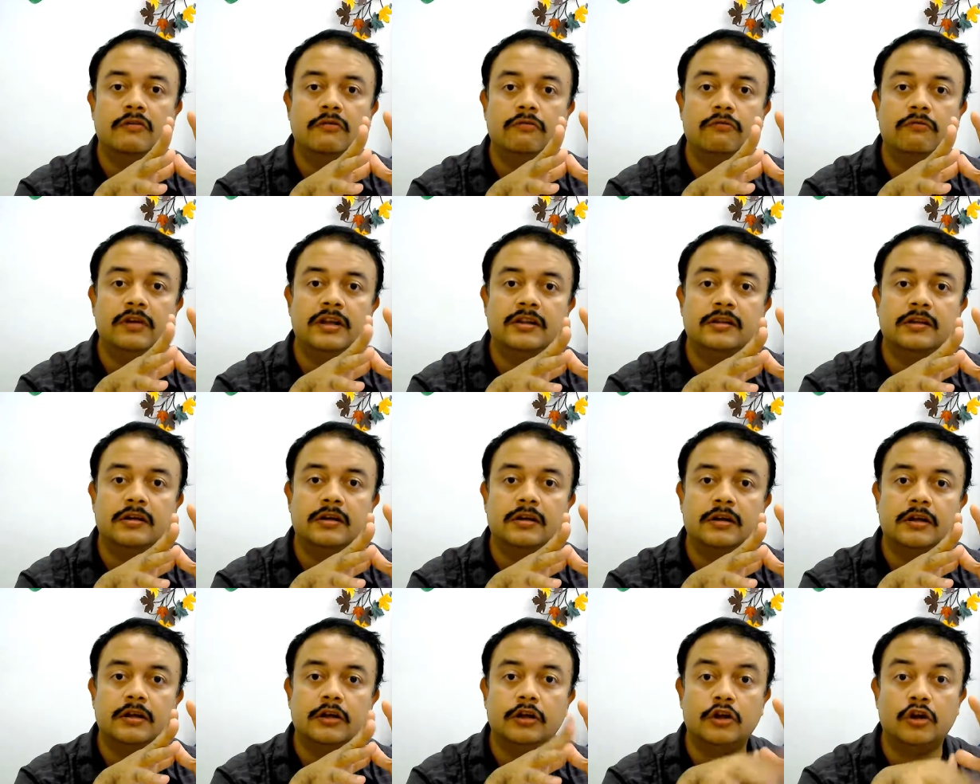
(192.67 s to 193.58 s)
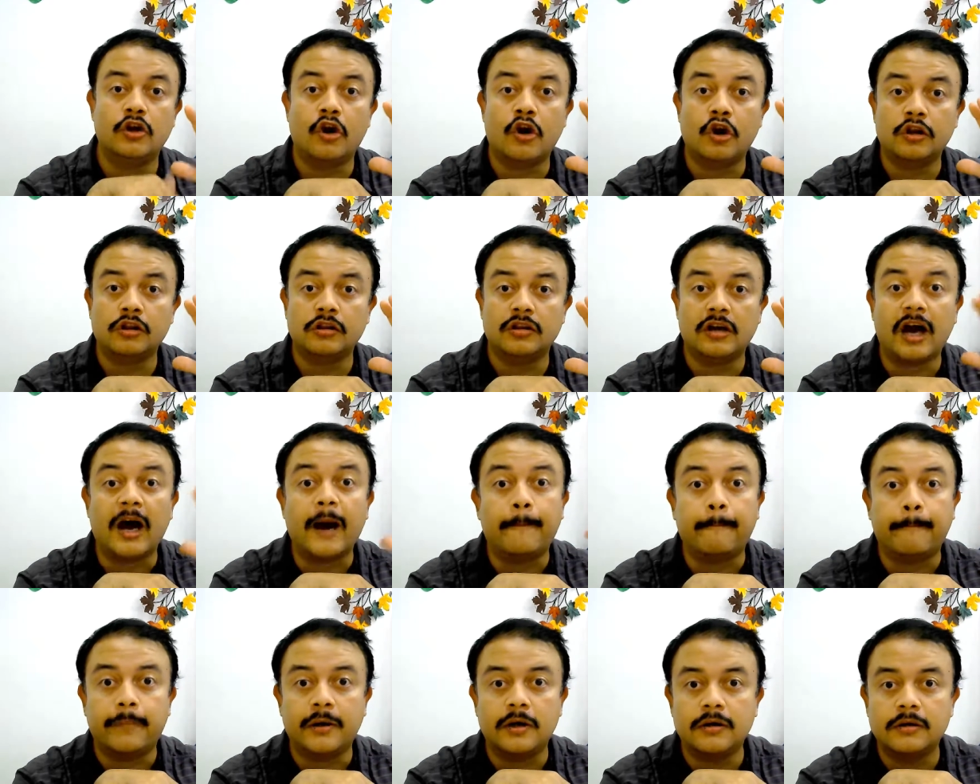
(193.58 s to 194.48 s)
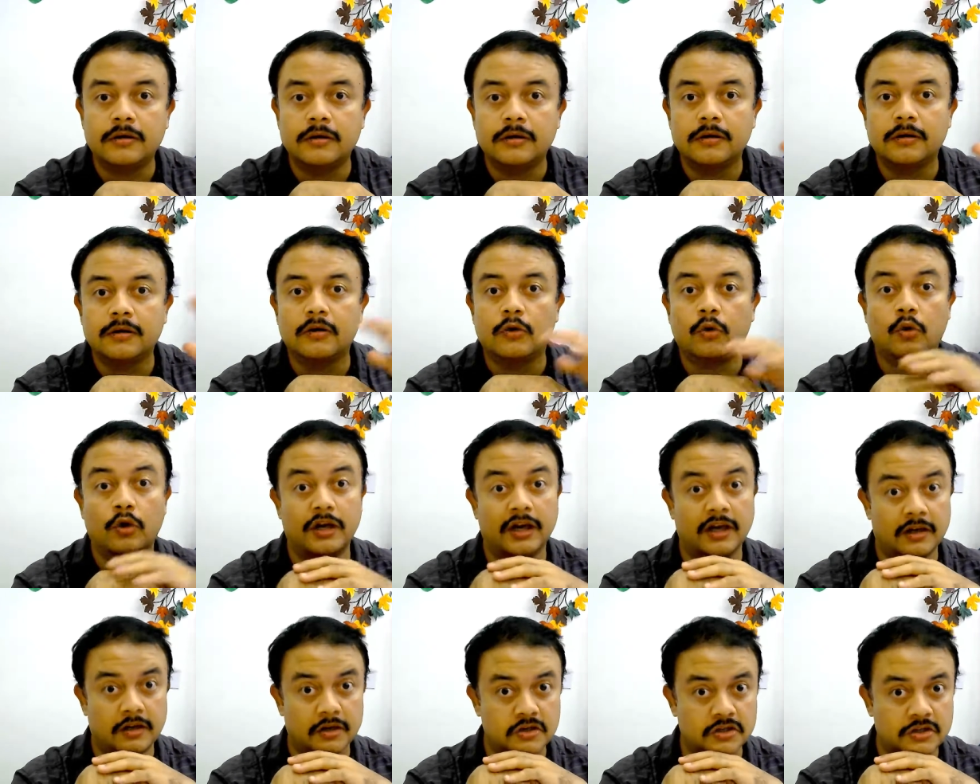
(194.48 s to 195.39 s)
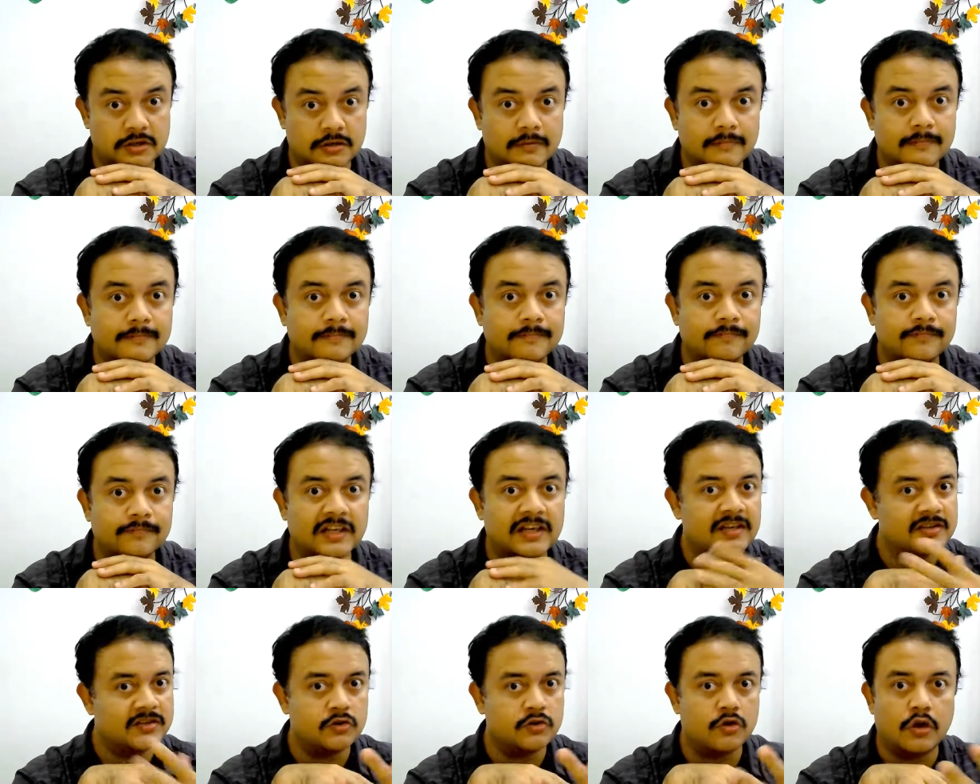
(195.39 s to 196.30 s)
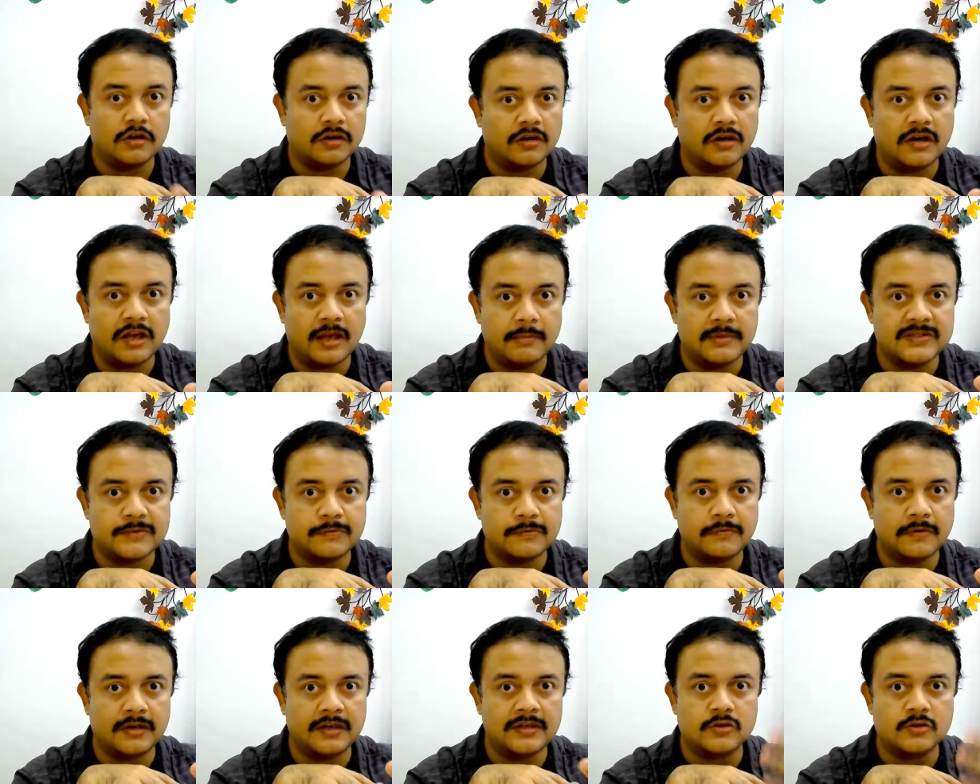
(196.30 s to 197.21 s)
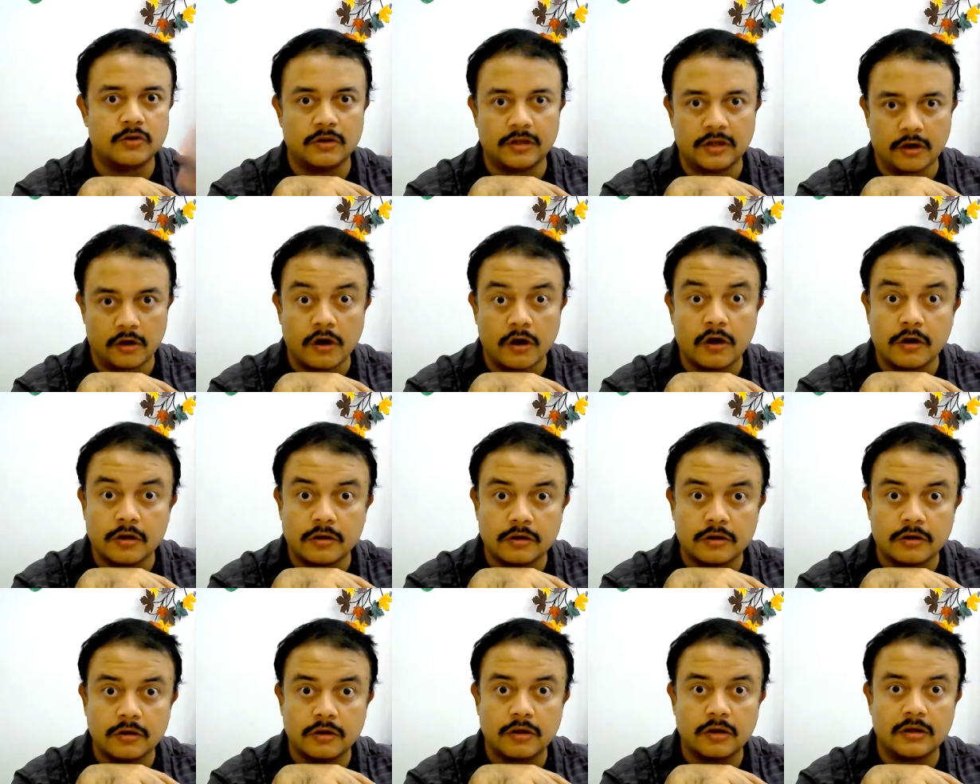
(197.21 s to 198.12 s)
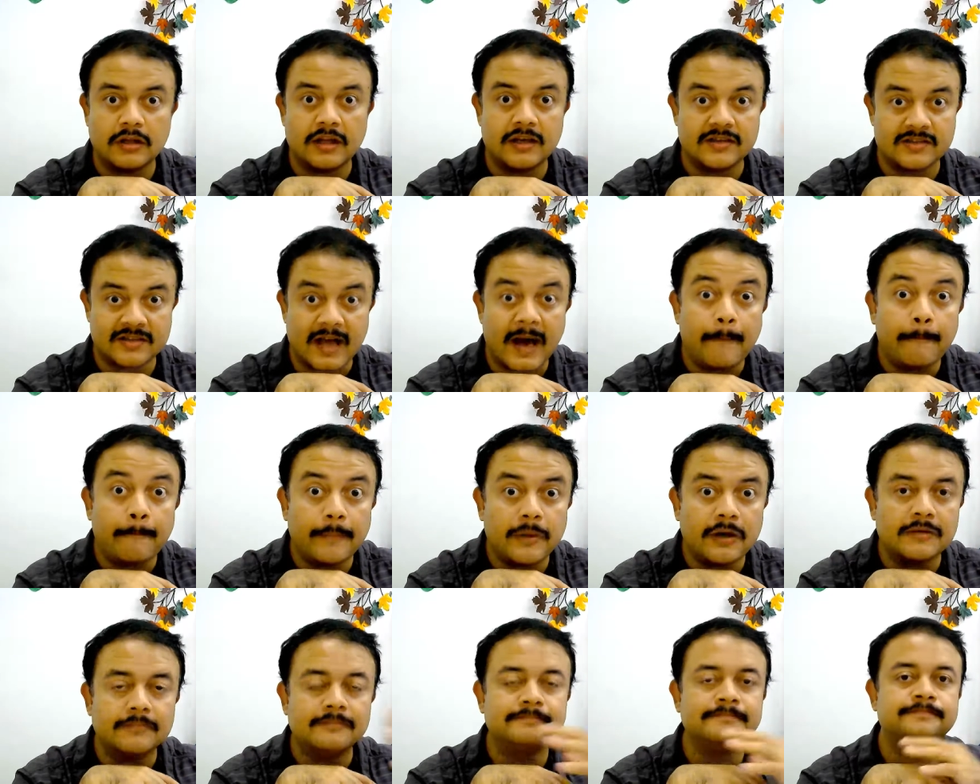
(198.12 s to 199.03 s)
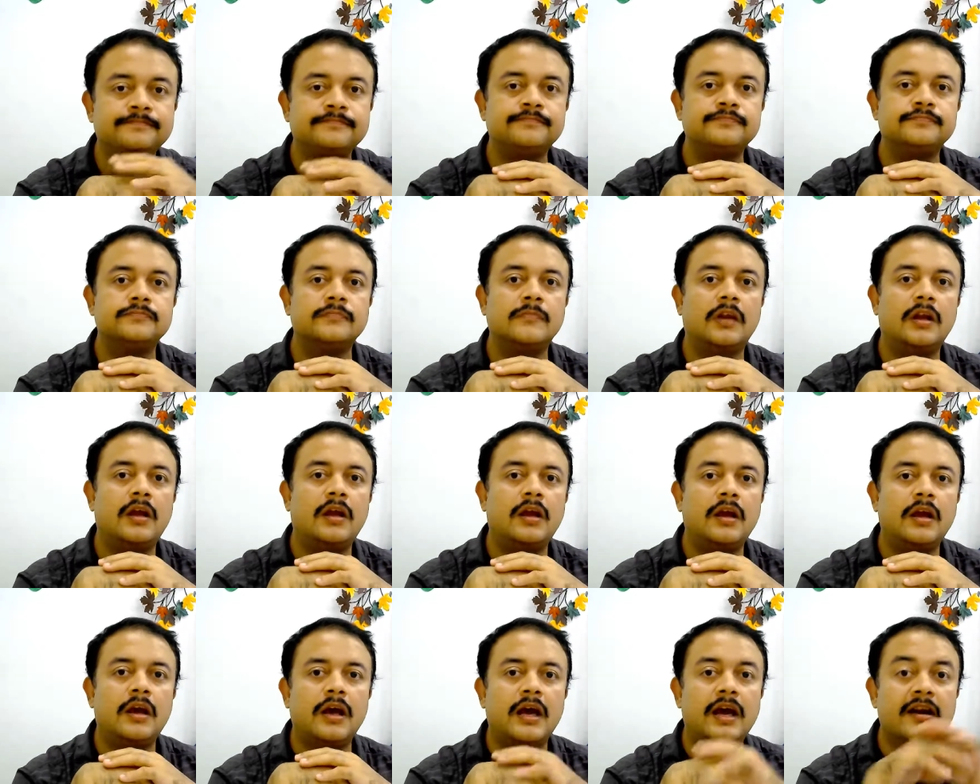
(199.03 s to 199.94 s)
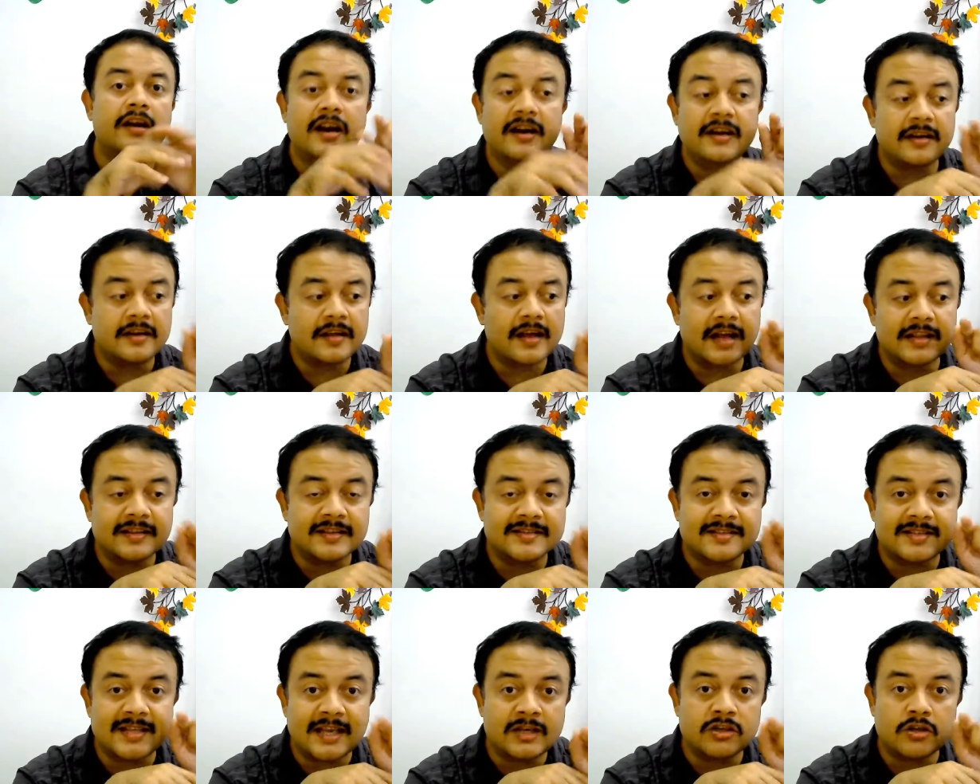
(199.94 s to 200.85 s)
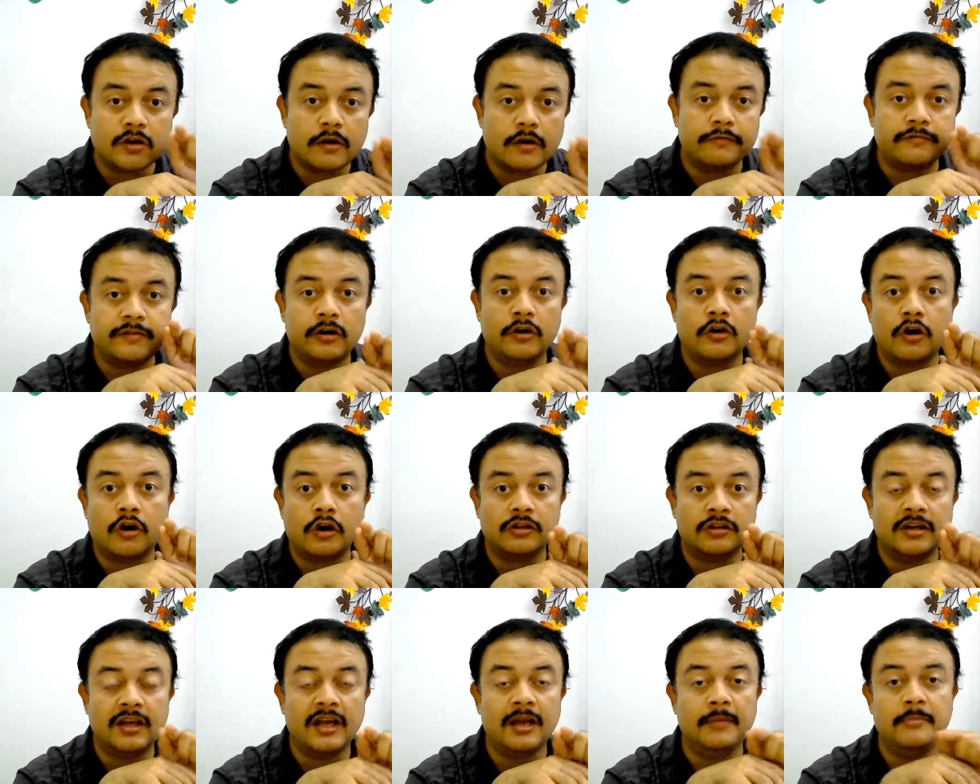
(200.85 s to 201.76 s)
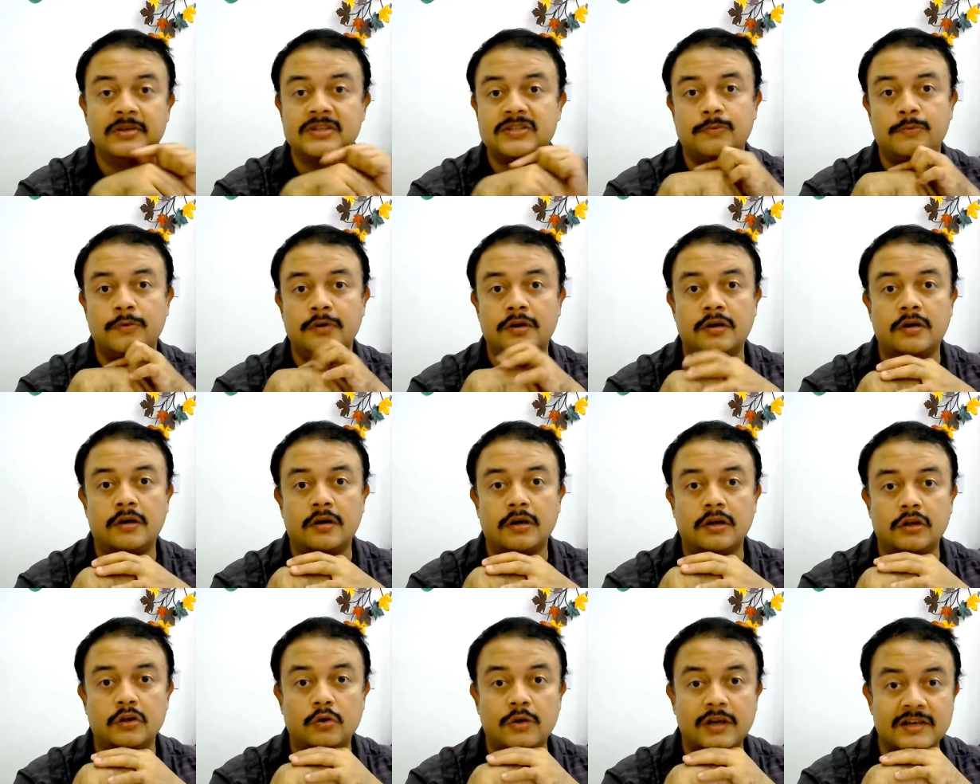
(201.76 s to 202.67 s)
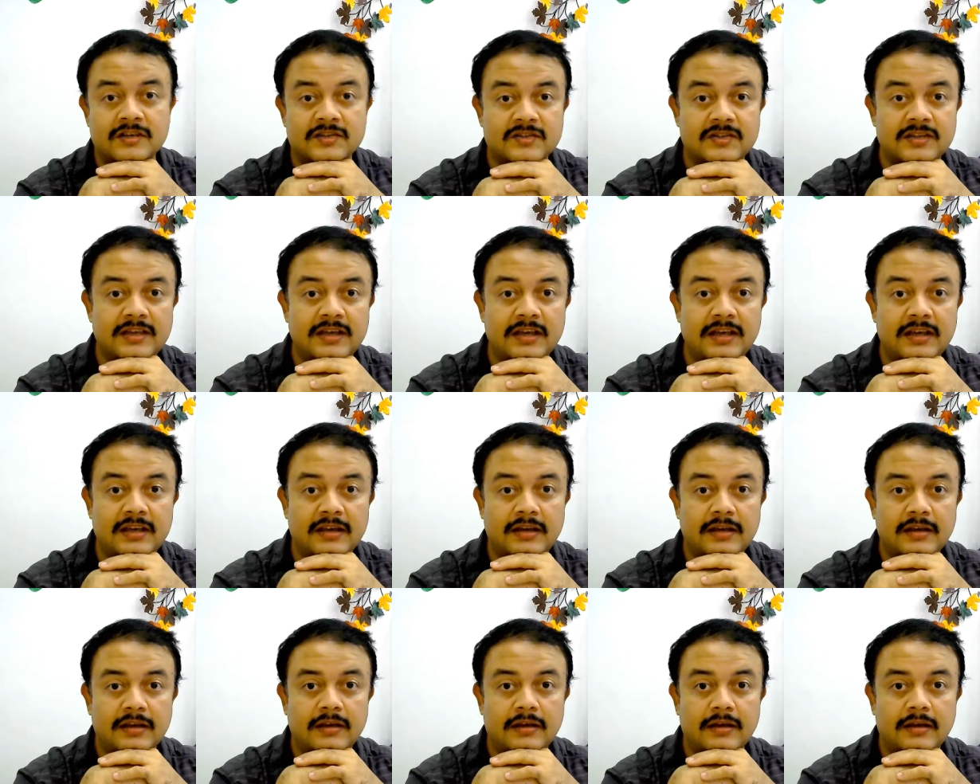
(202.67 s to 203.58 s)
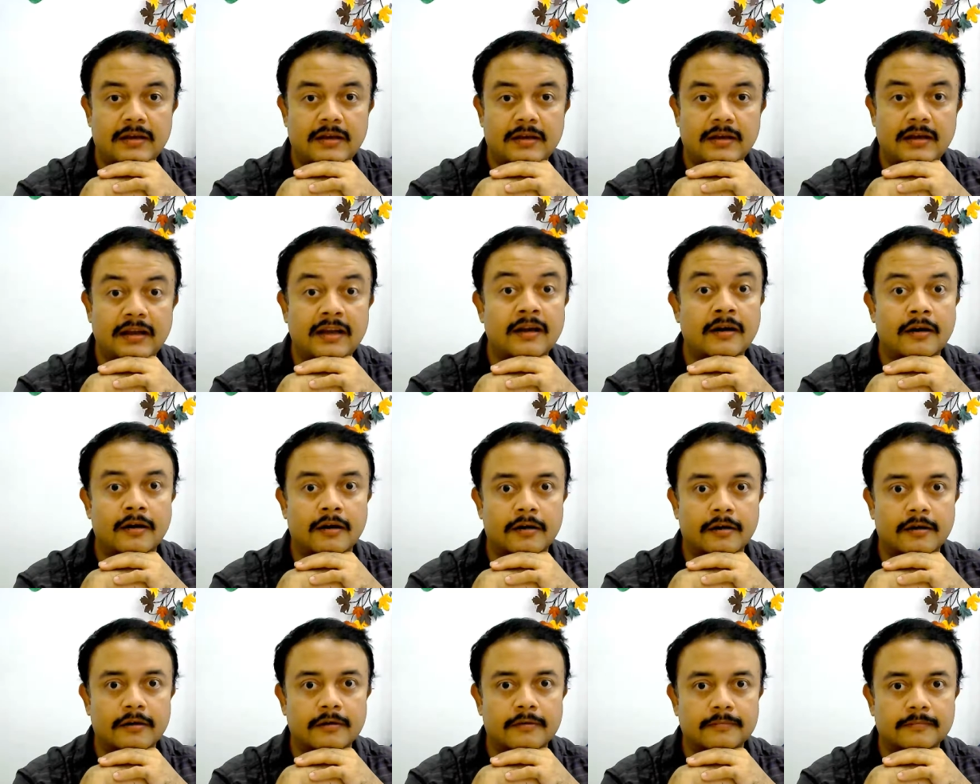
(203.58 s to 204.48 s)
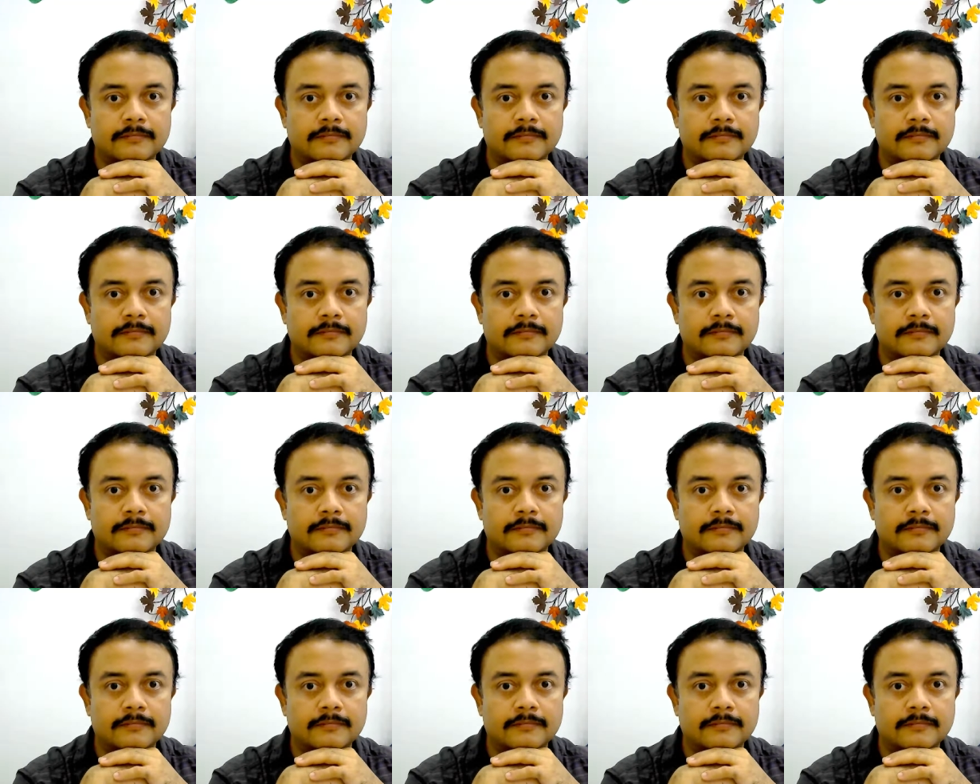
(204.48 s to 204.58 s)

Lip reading: with north up orientation. That is, northern hemisphere is on the north, that is up. And right at the center of the northern hemisphere, you can see England.